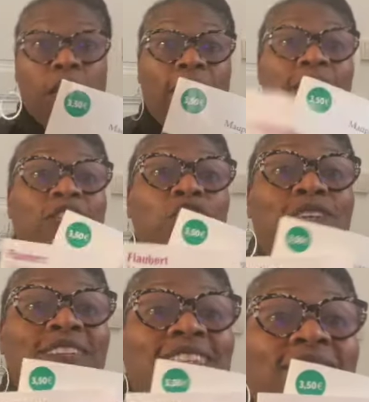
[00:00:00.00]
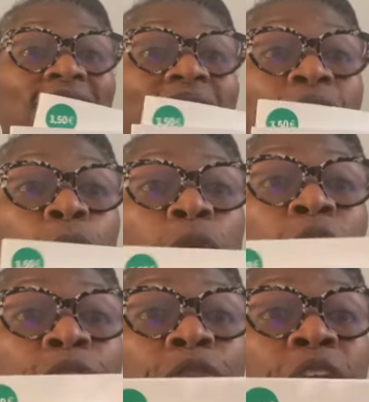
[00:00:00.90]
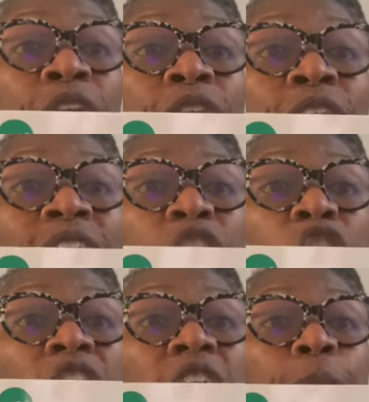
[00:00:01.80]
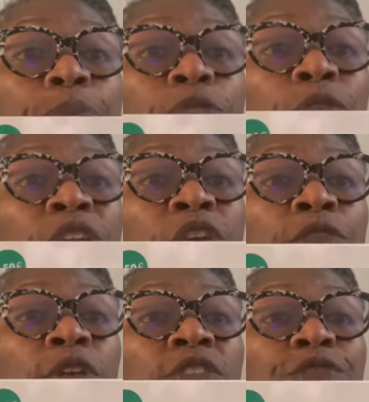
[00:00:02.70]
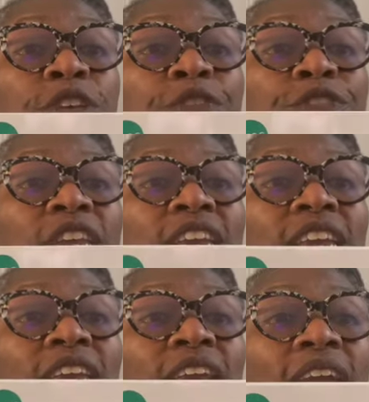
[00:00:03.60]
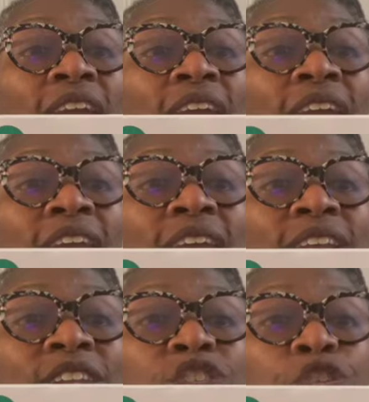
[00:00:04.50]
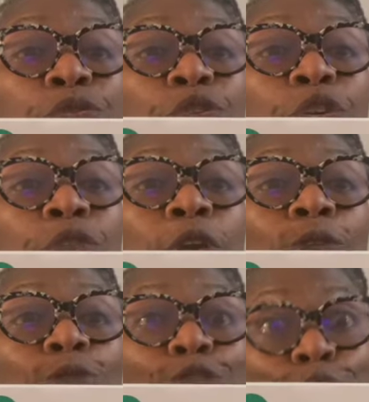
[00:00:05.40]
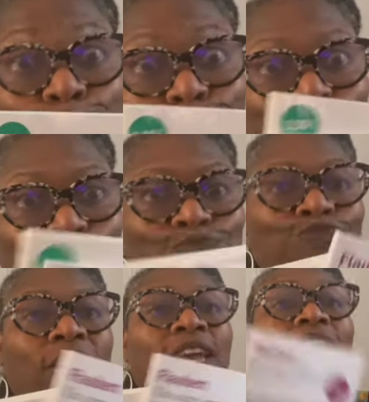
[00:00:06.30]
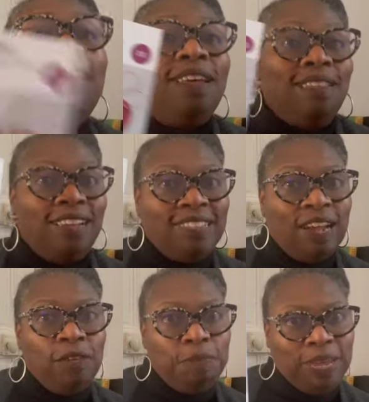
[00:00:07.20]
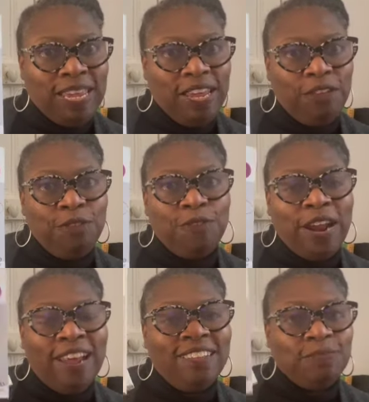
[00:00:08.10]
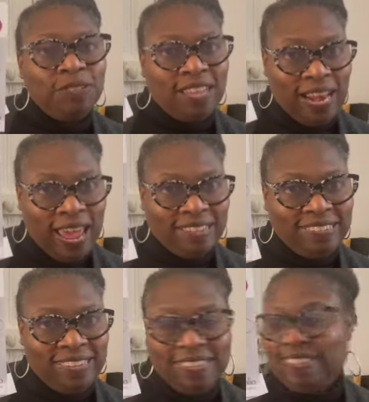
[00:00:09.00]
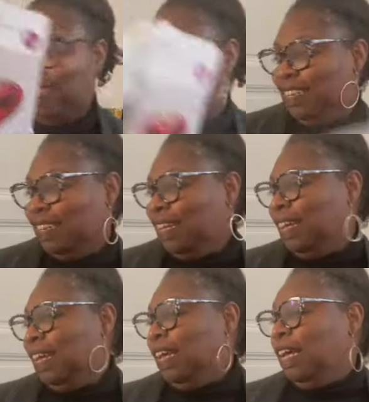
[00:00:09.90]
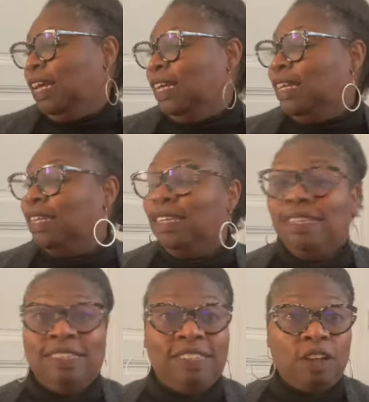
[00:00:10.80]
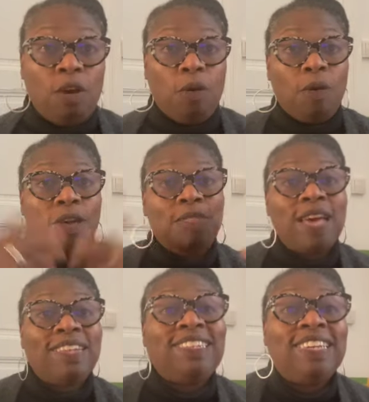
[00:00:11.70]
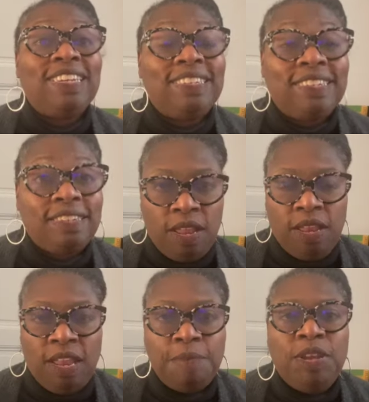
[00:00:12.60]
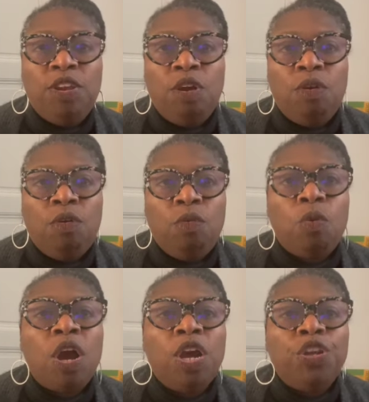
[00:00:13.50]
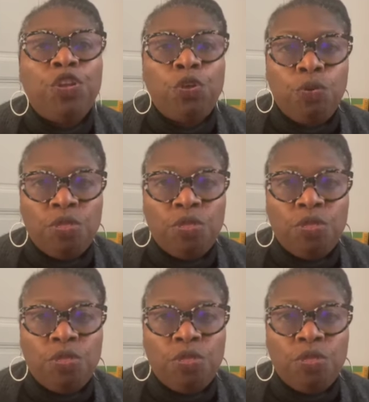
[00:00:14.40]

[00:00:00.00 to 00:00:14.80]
And as you can see, they were very cheap. €3.50 and €2. That's how it'd be here in France with the classics. So that's it. Let me know what you